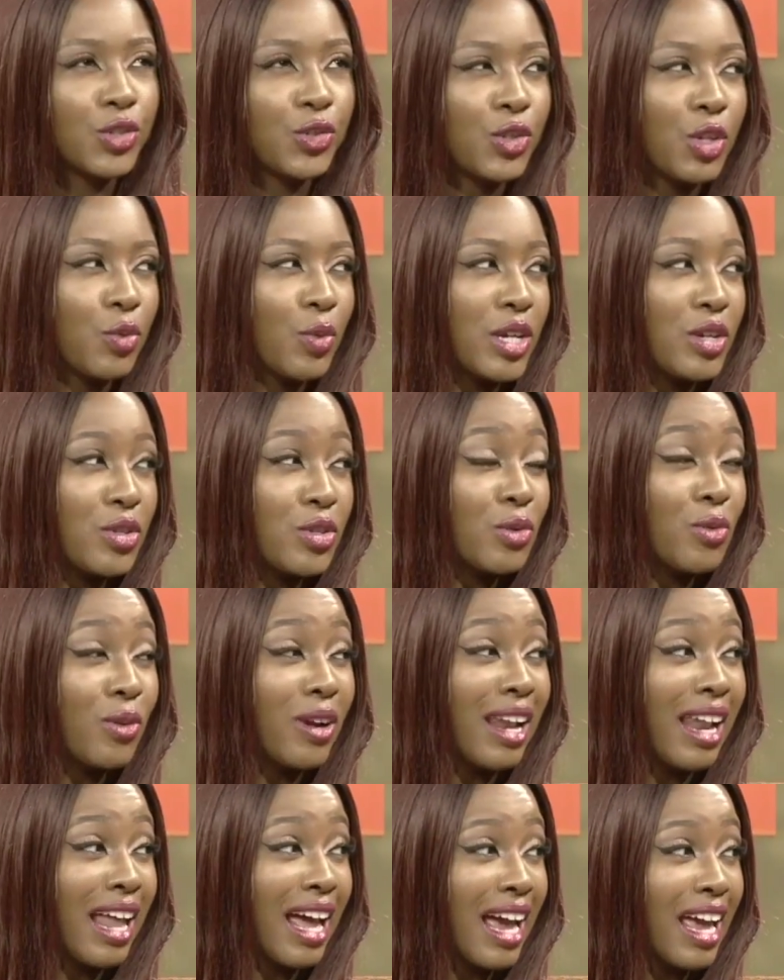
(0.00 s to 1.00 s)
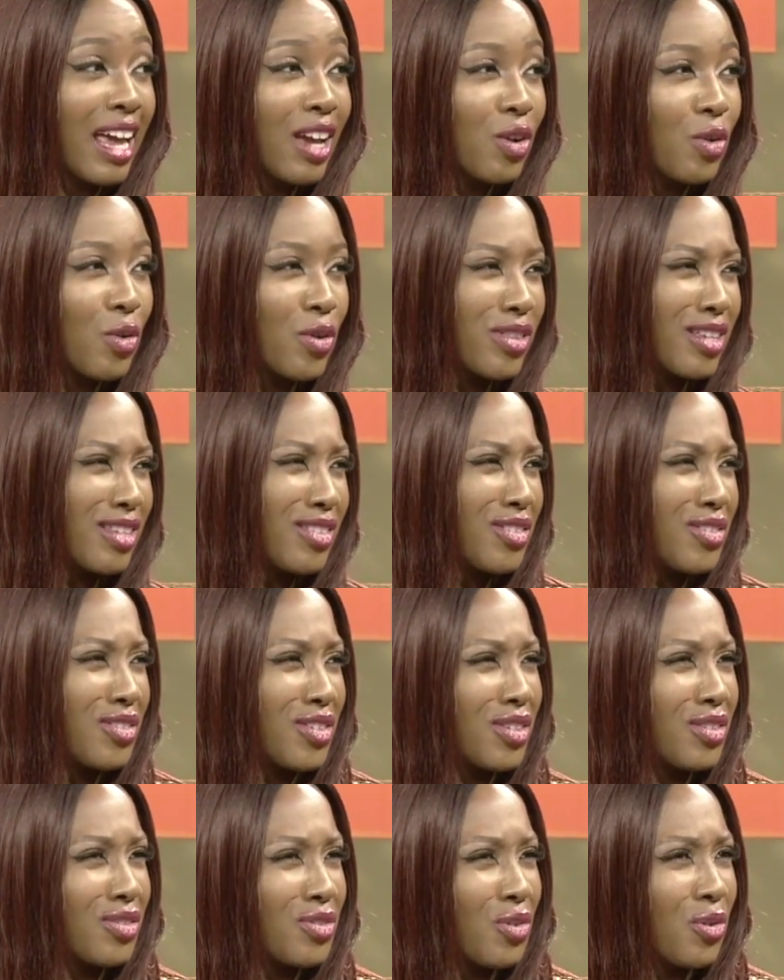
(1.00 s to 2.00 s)
to you in a way you don't like or that's
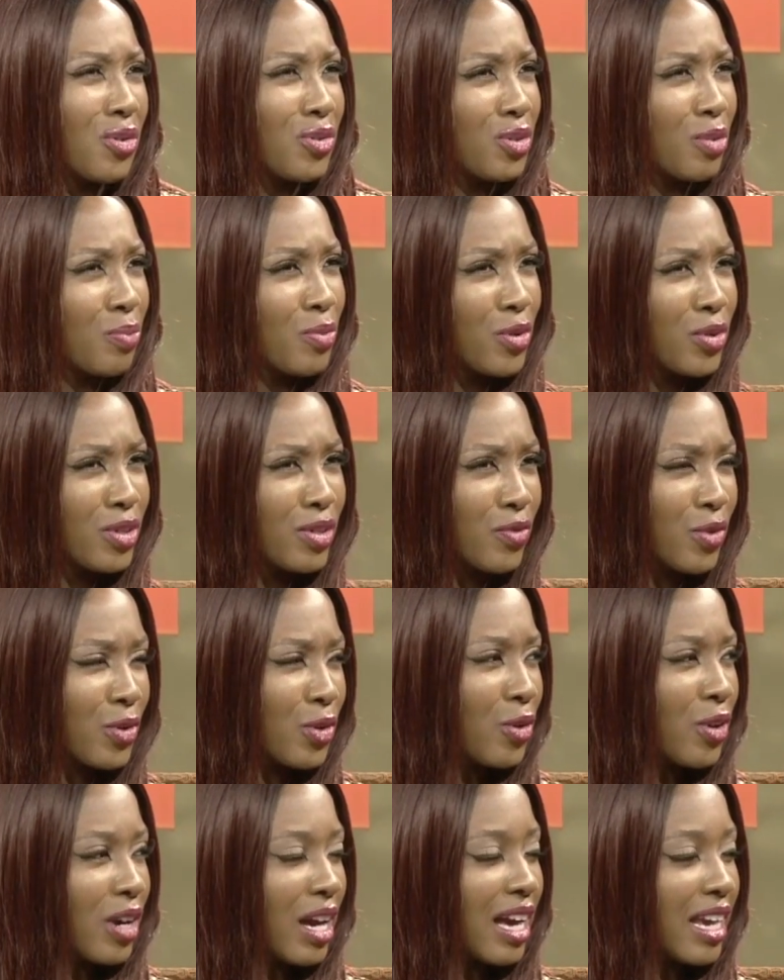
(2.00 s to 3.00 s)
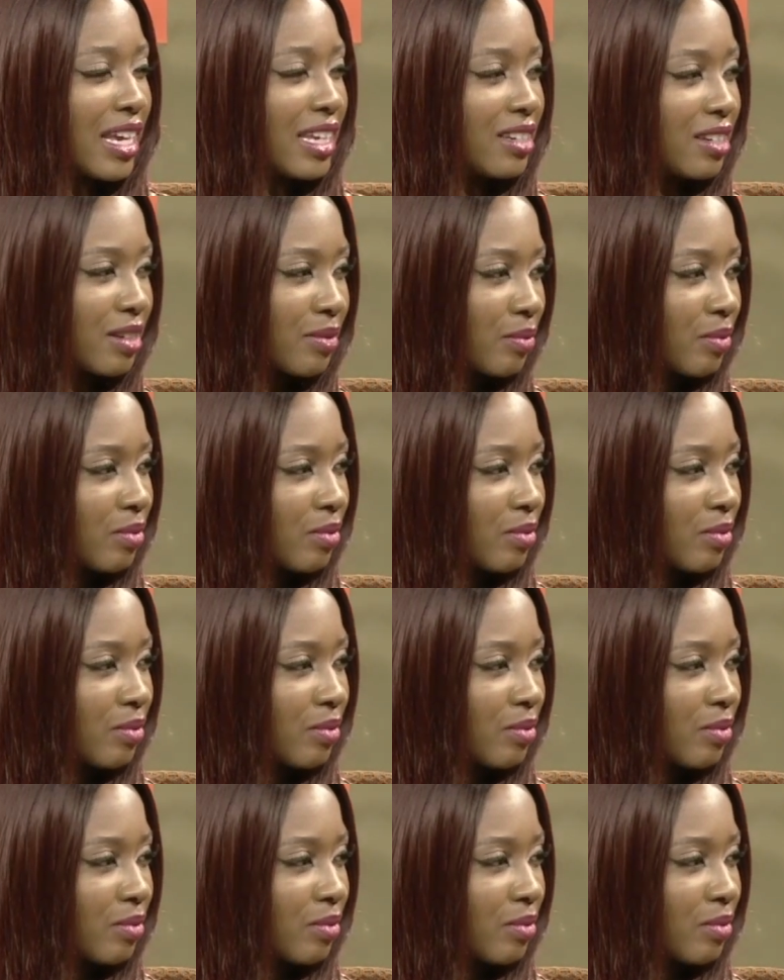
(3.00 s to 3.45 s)
just not supportive or not kind?